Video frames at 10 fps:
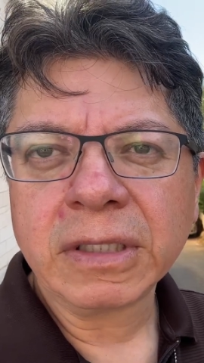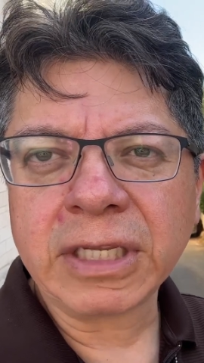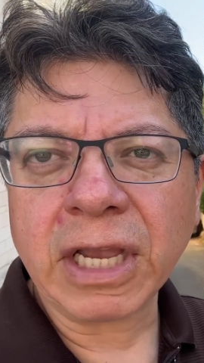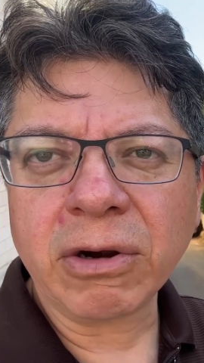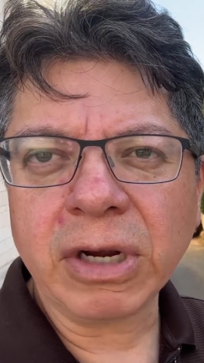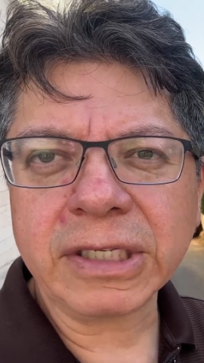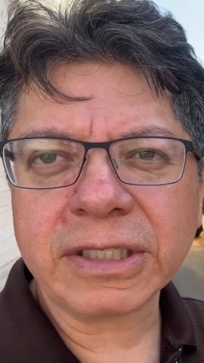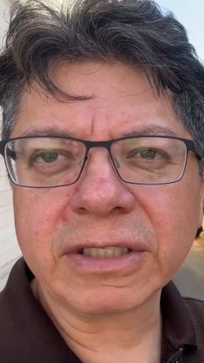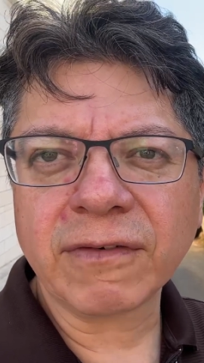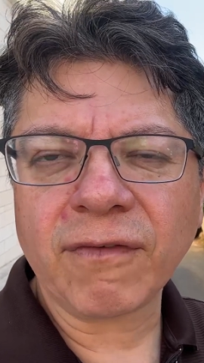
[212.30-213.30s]

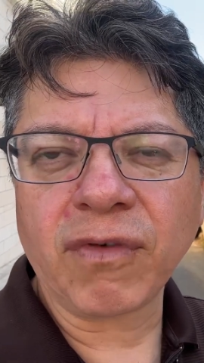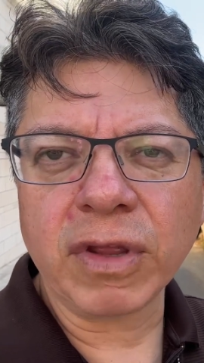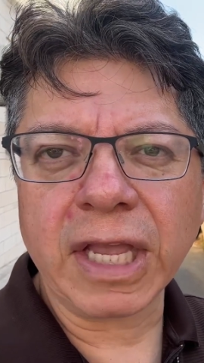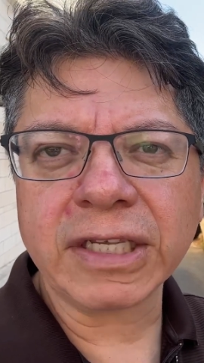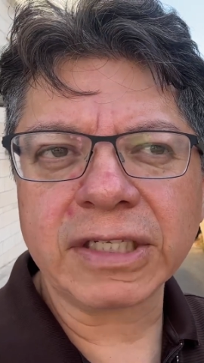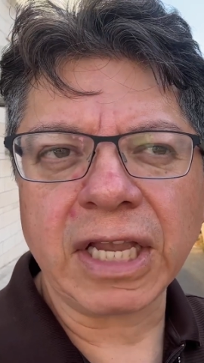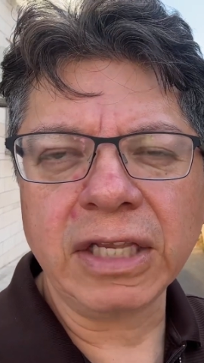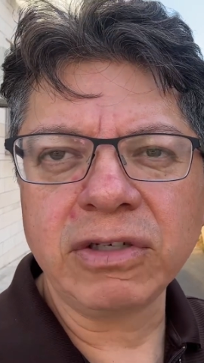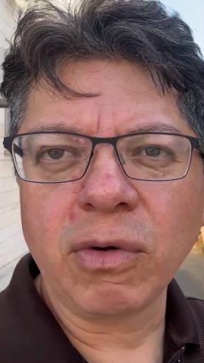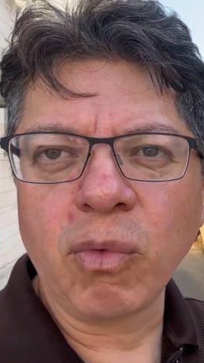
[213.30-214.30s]
terrorists for the
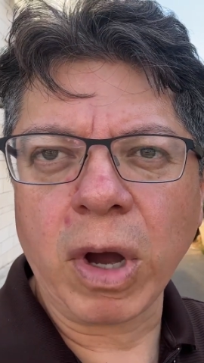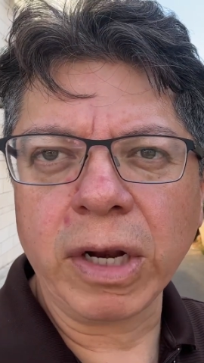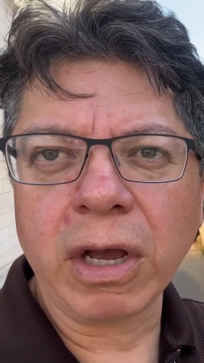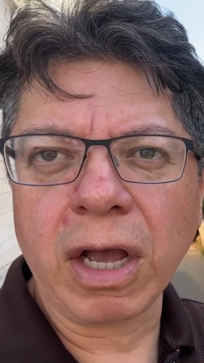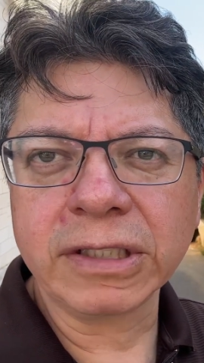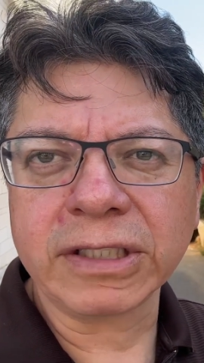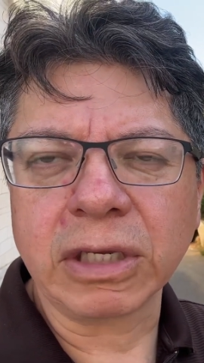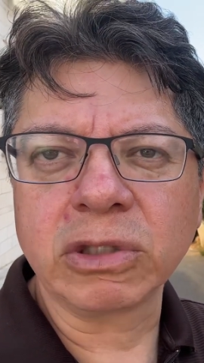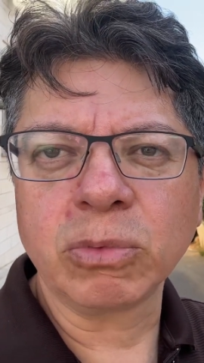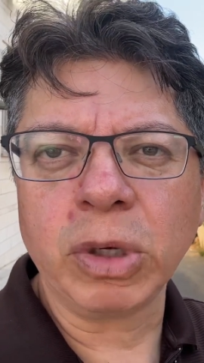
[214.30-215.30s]
exchange of one
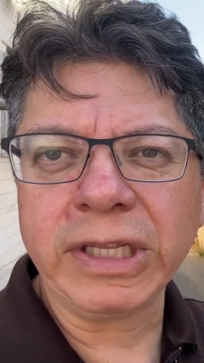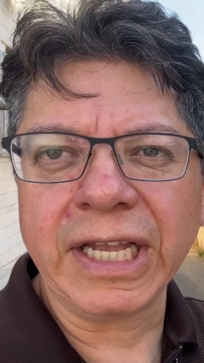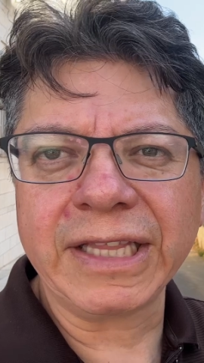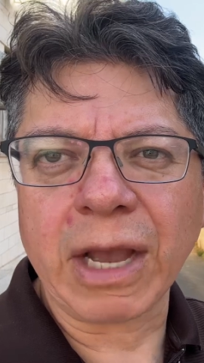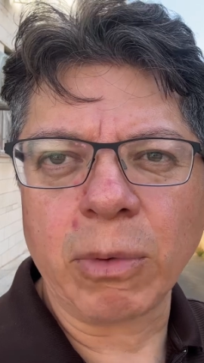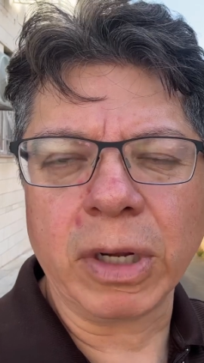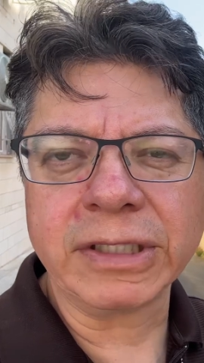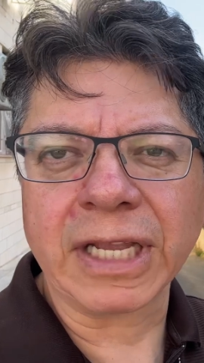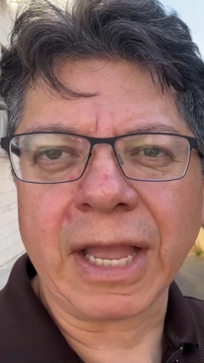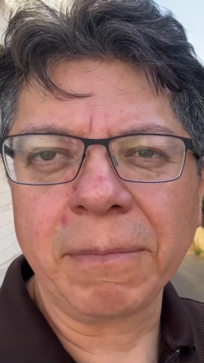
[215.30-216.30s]
hostage. We did that
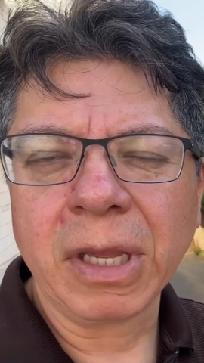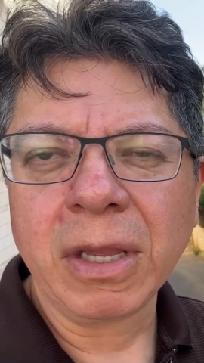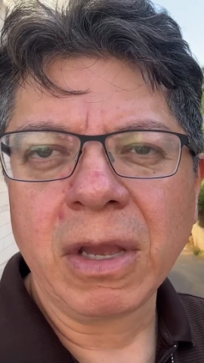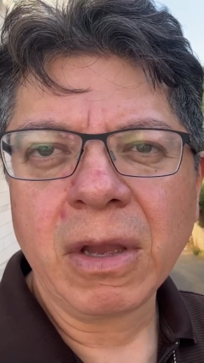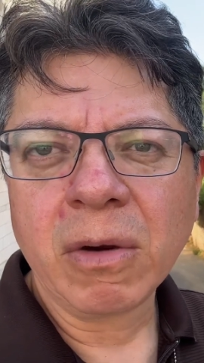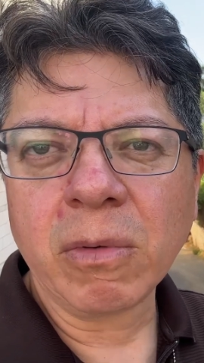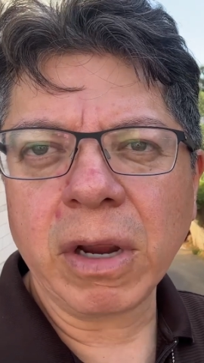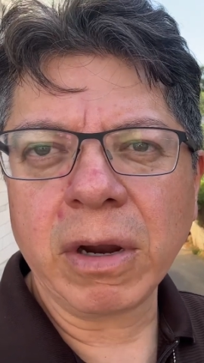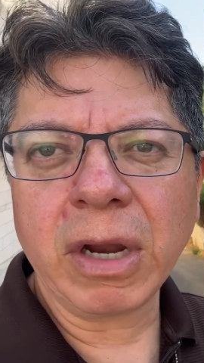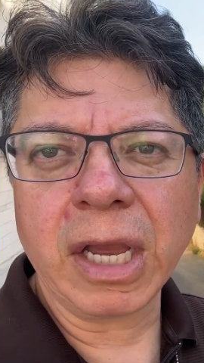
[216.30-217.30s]
one time
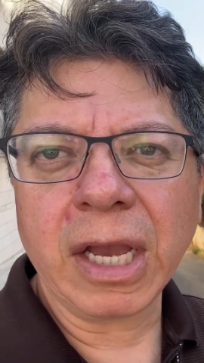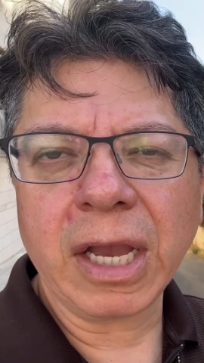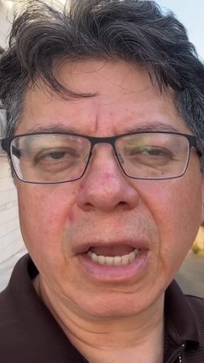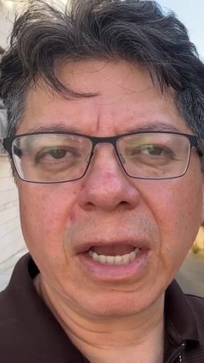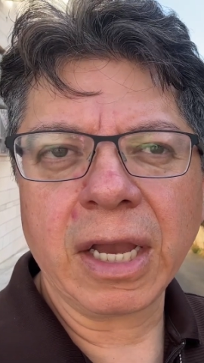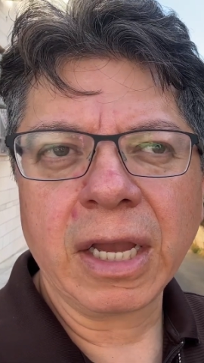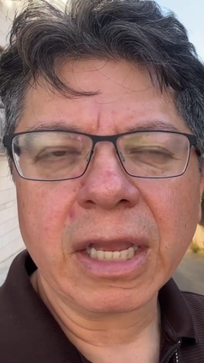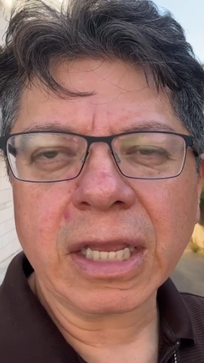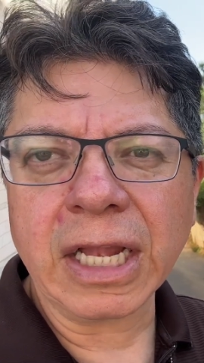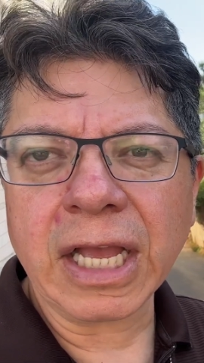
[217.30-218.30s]
where
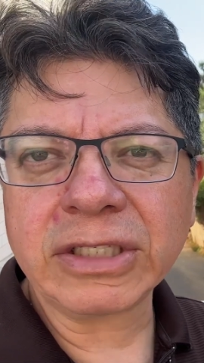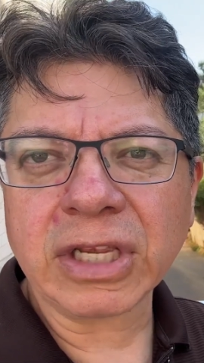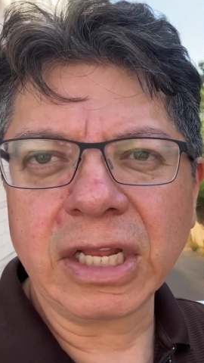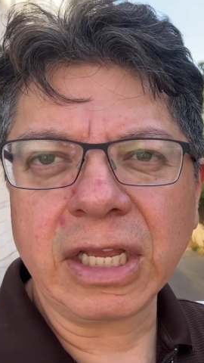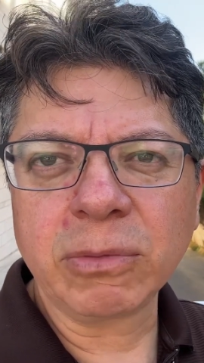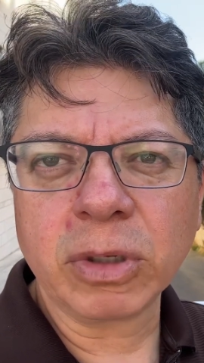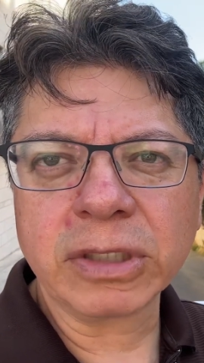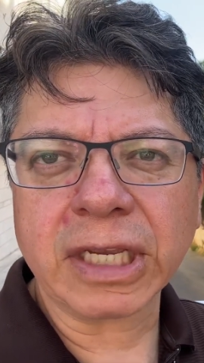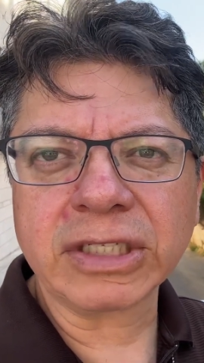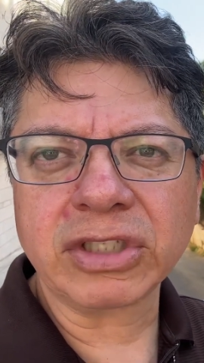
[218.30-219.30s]
Gilad Shalit
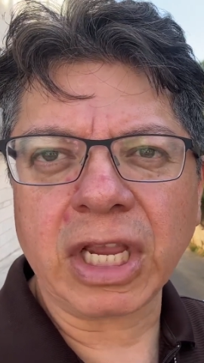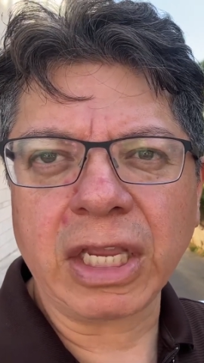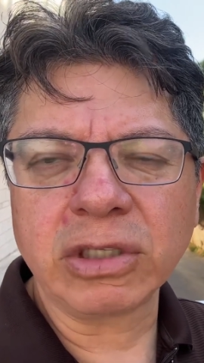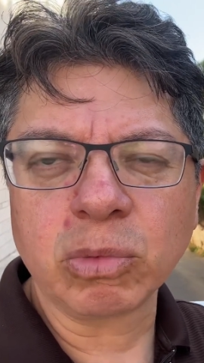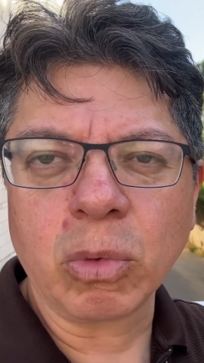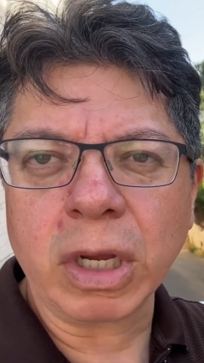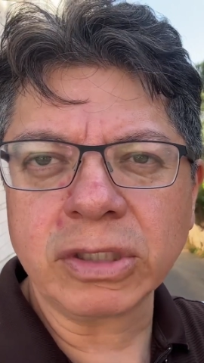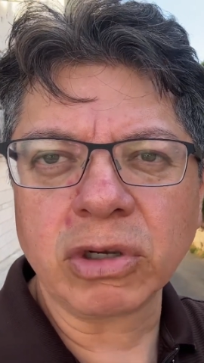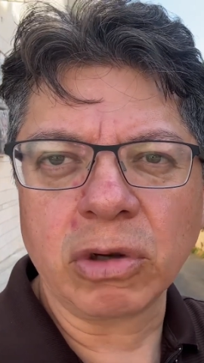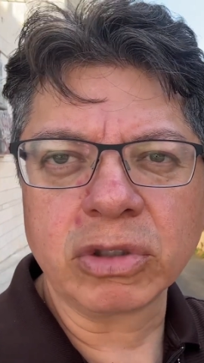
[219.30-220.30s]
was exchanged.
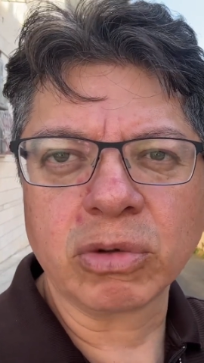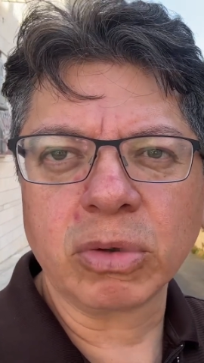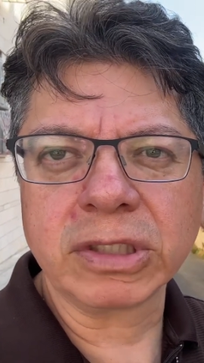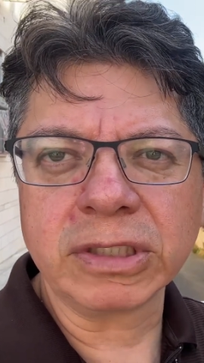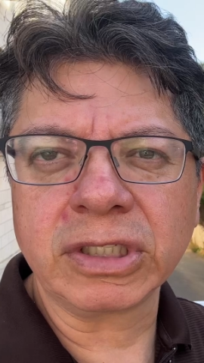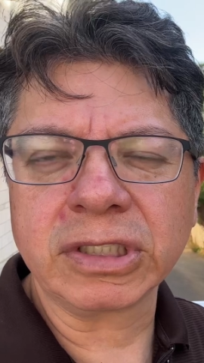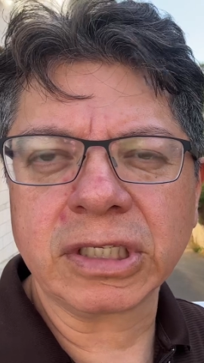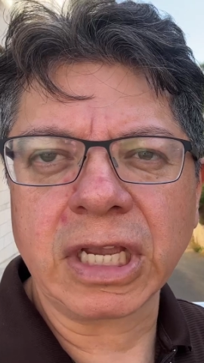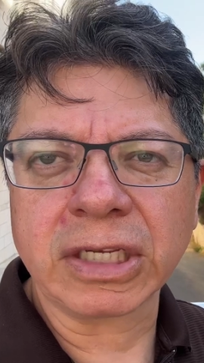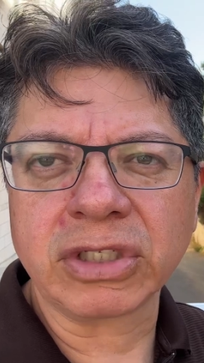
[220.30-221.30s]
One soldier was
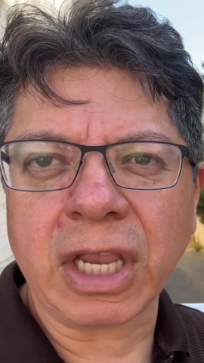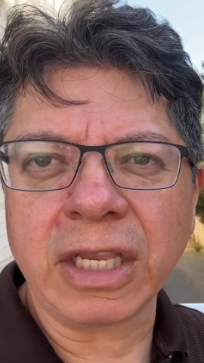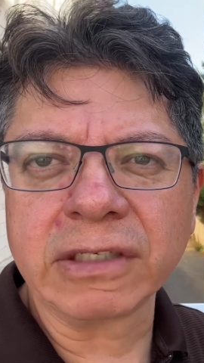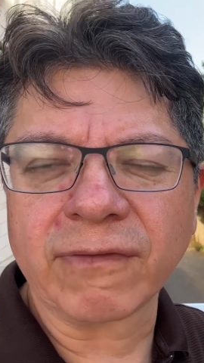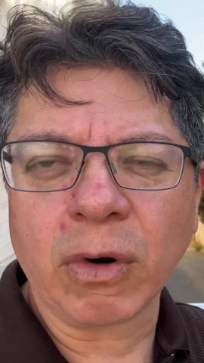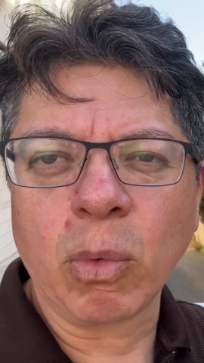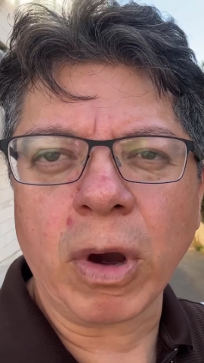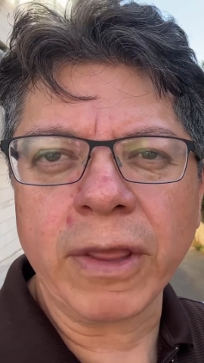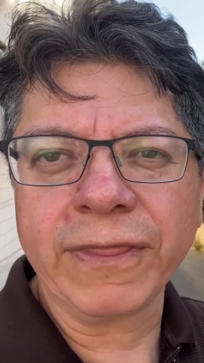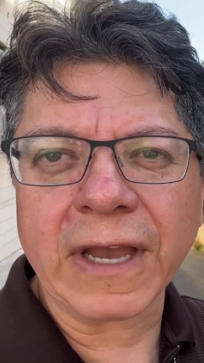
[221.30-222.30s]
exchanged for
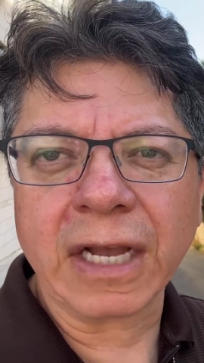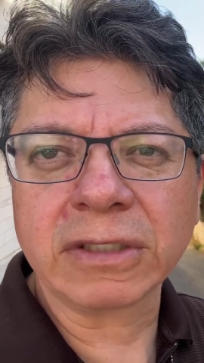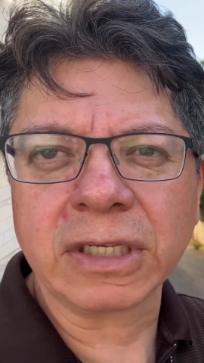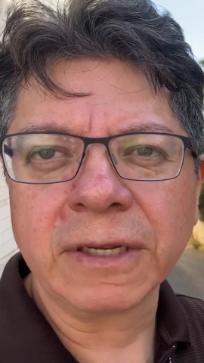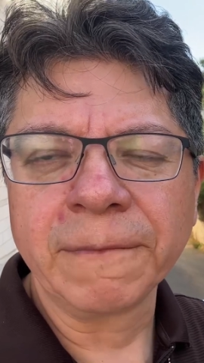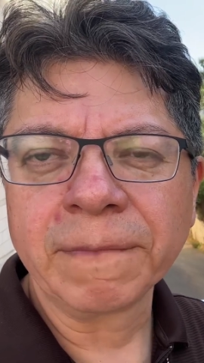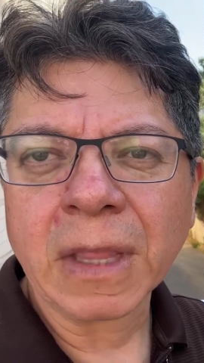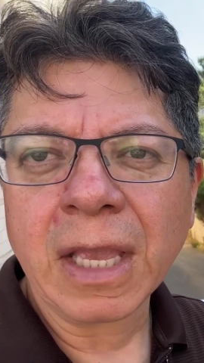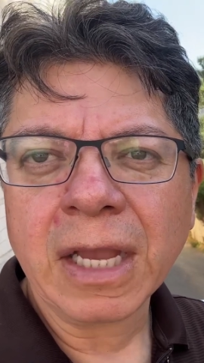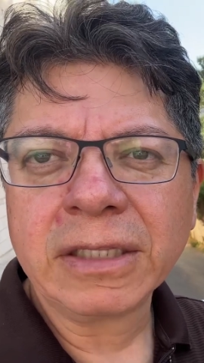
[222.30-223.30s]
1,000
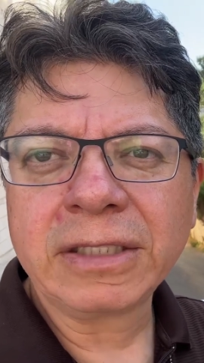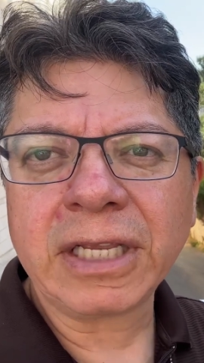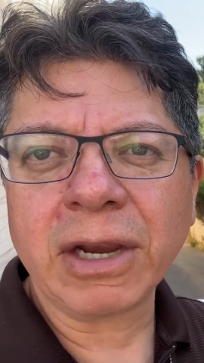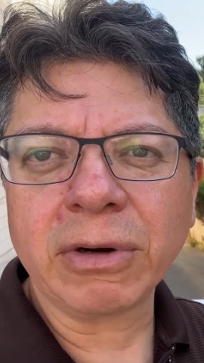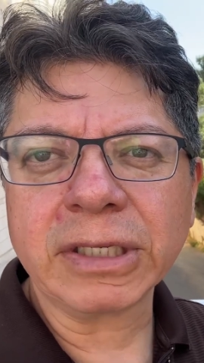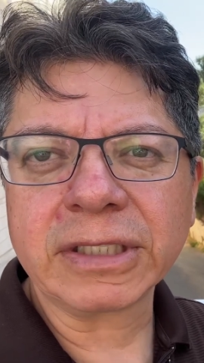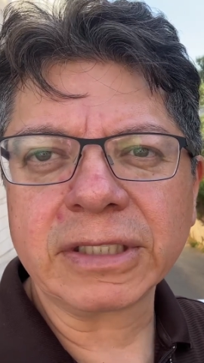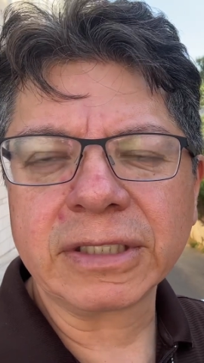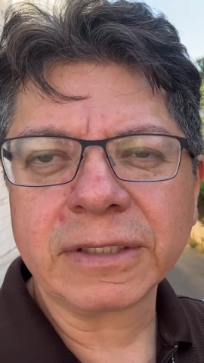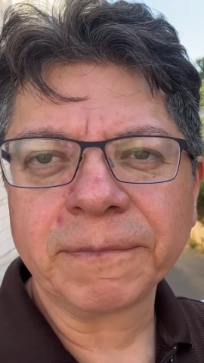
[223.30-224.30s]

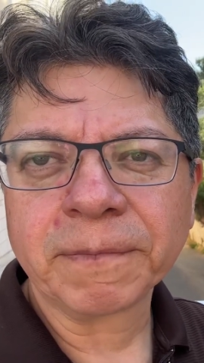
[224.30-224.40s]
terrorists,